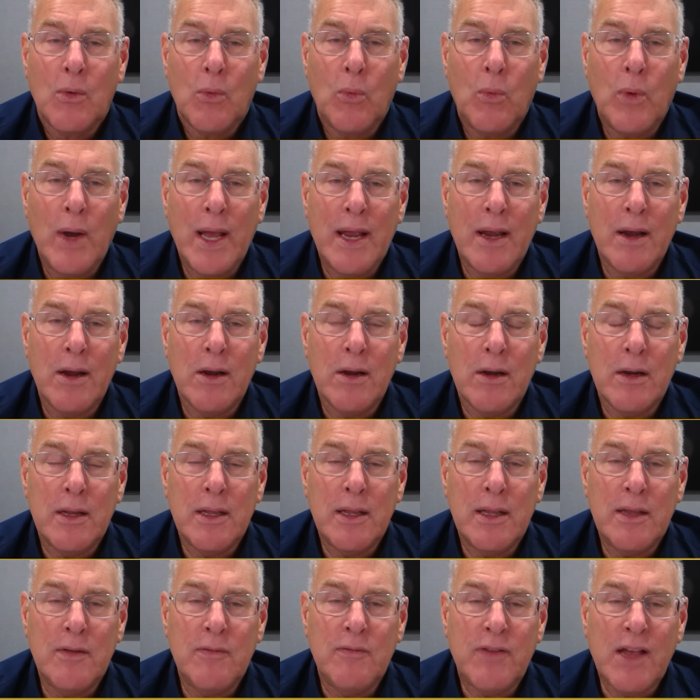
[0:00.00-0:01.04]
where
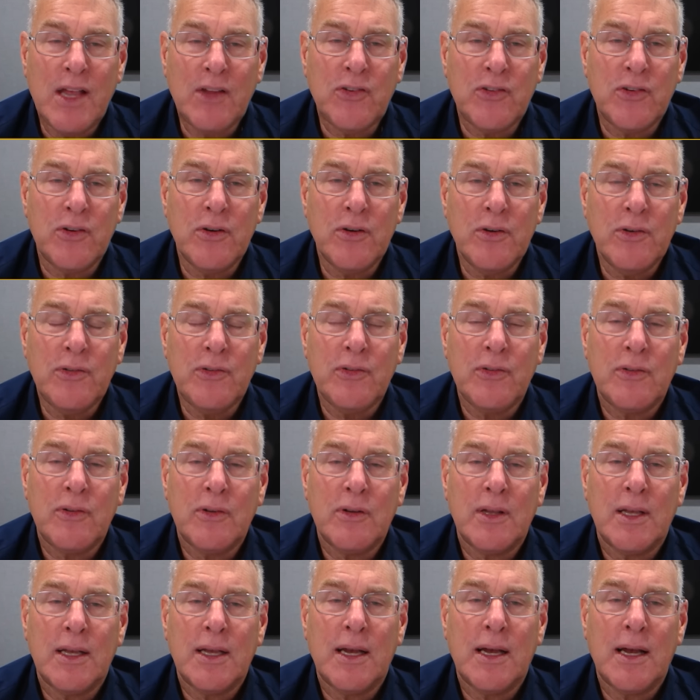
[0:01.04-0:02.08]

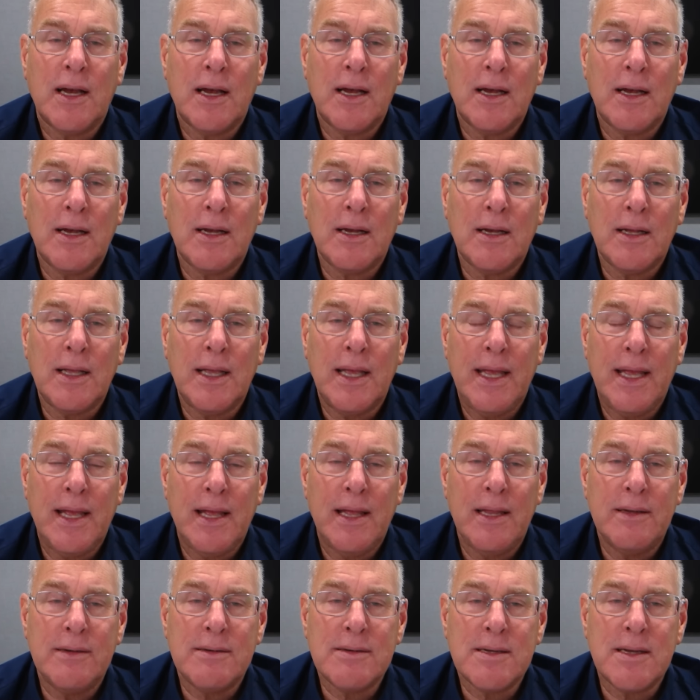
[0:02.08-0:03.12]
investors uh,
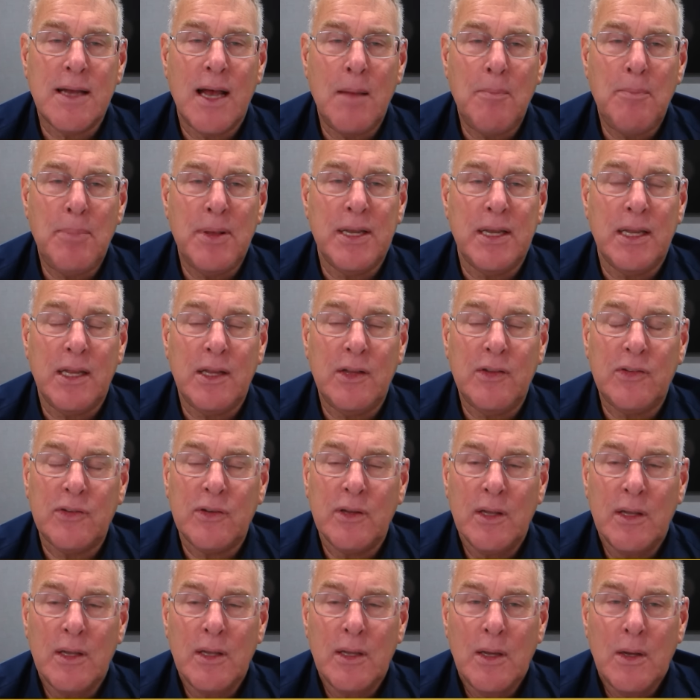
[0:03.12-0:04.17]
and
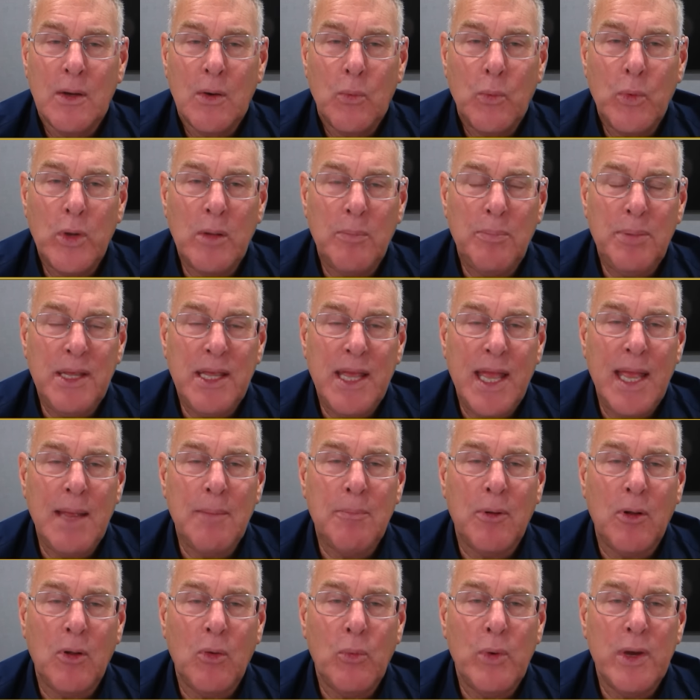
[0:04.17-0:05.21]
companies will be
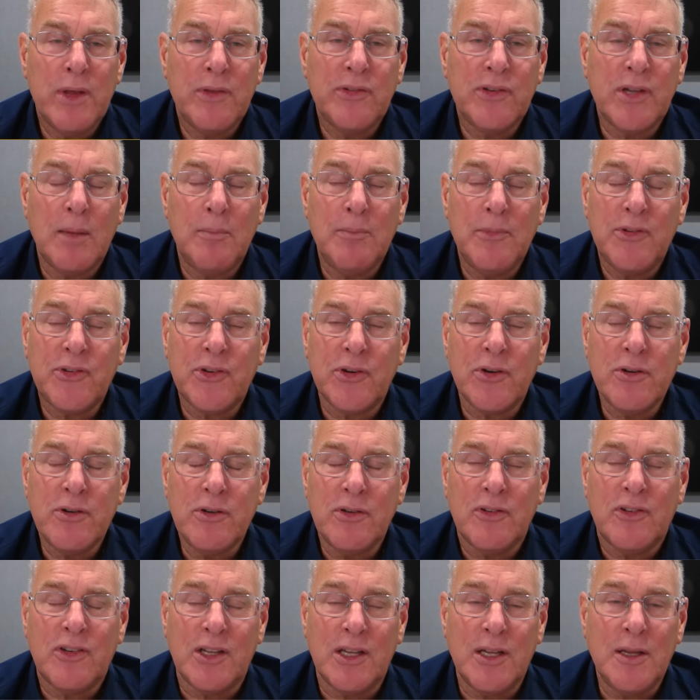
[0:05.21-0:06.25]
able, with some
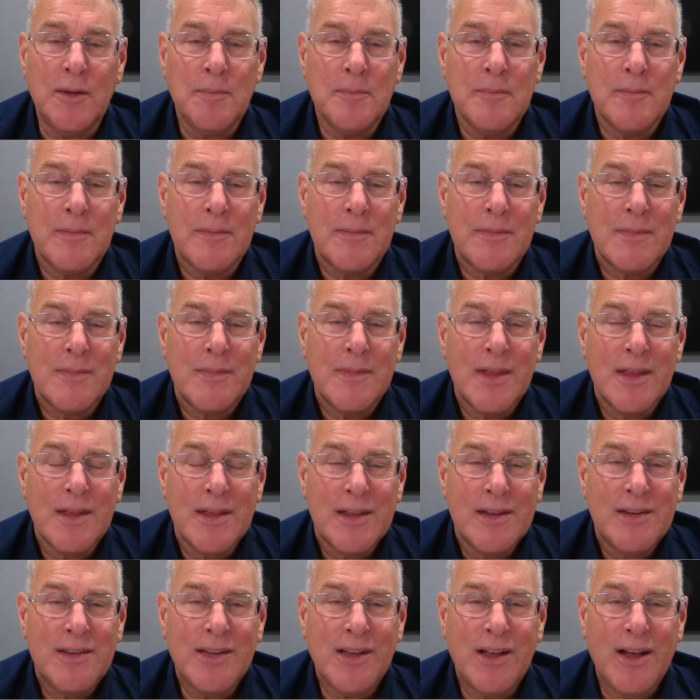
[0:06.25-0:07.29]
certainty,
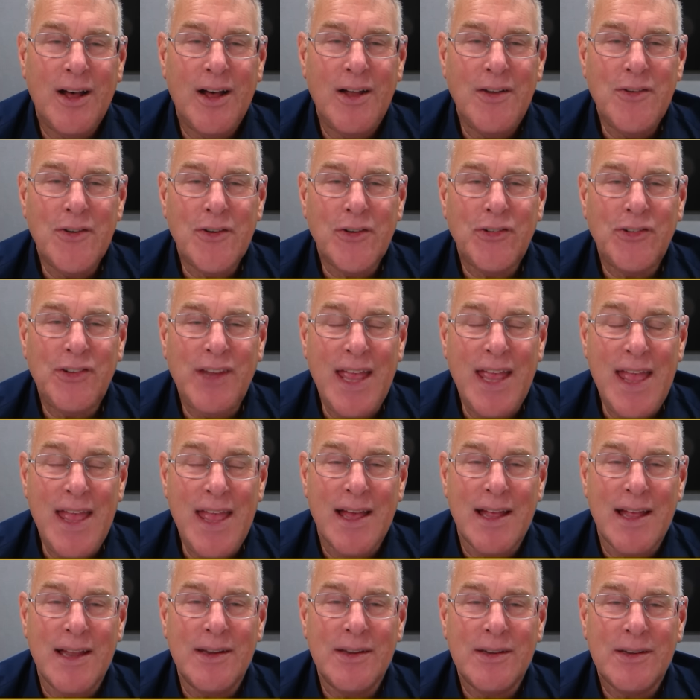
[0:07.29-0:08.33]
to
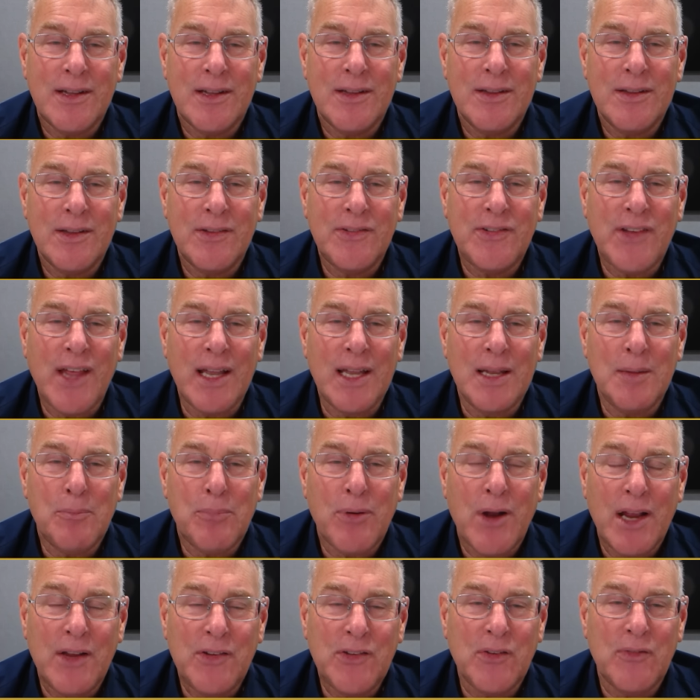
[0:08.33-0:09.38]
understand the selling
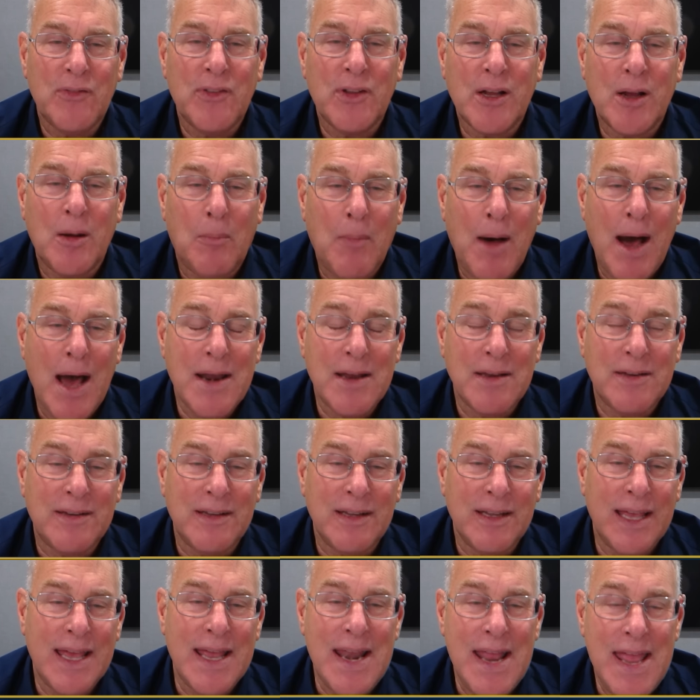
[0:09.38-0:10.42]
price of the
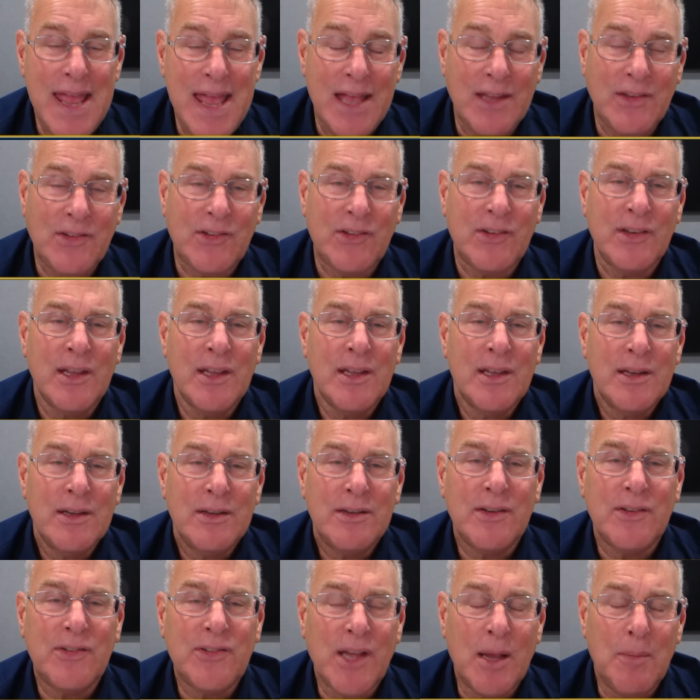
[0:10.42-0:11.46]
commodity and hence,
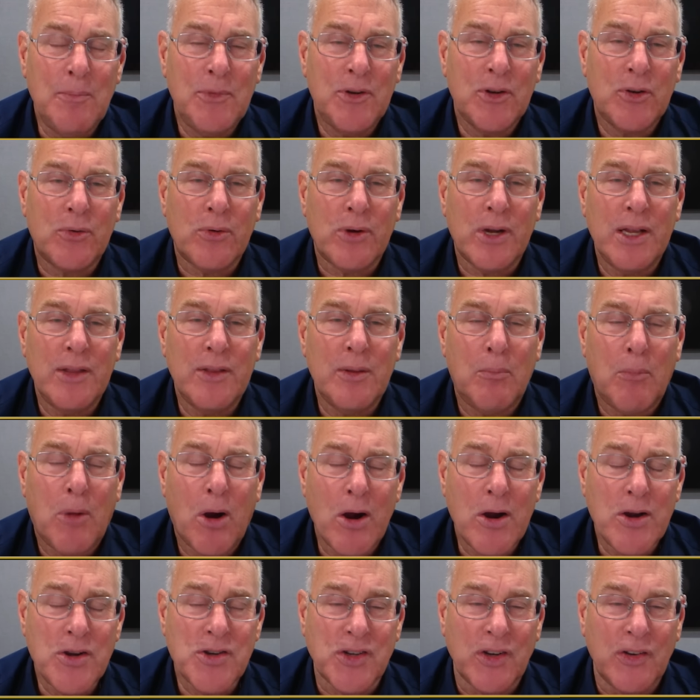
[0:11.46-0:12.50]
to some degree, the
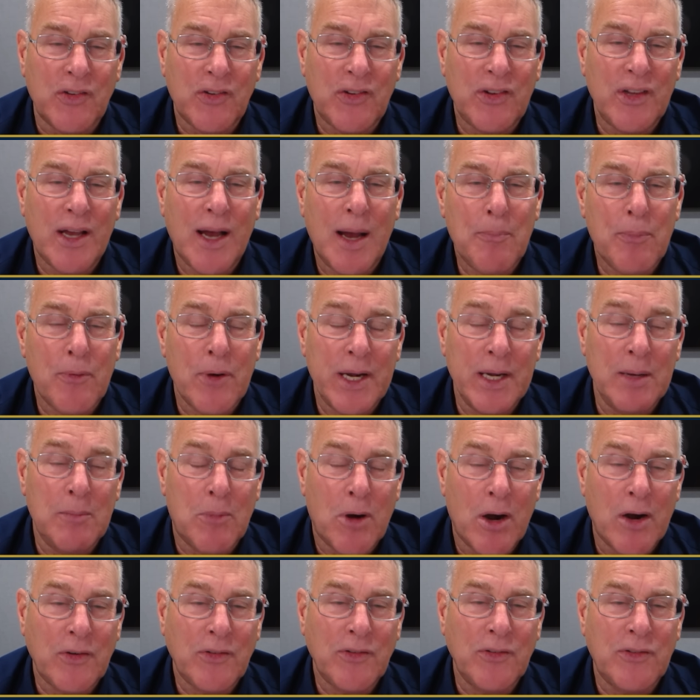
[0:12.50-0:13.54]
margins, the operating
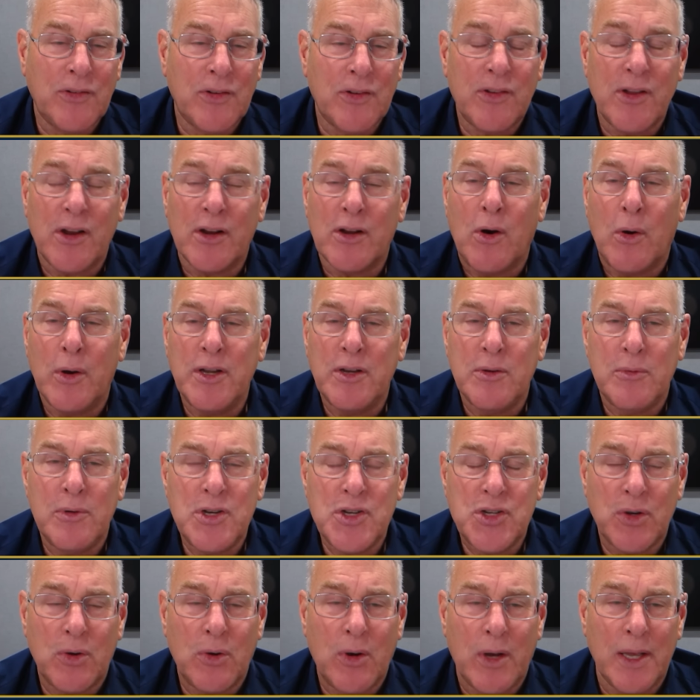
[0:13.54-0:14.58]
margins that they're going to
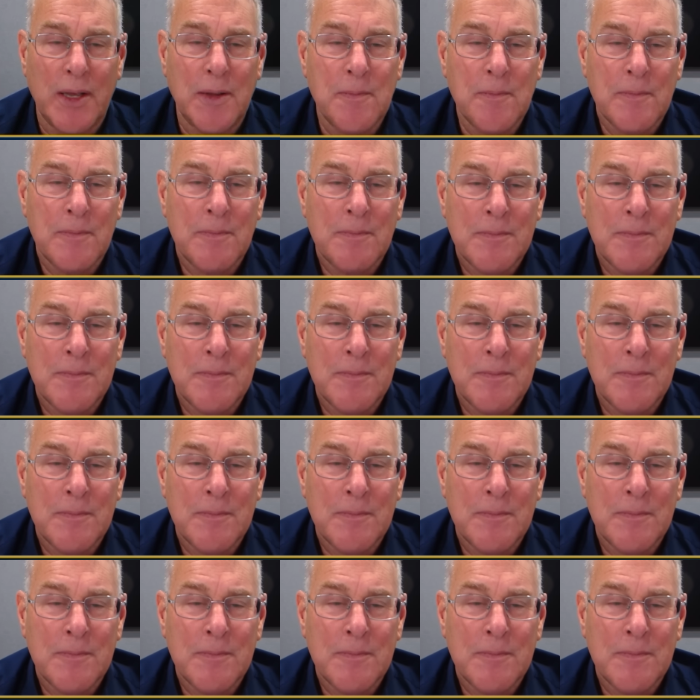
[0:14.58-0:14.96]
enjoy.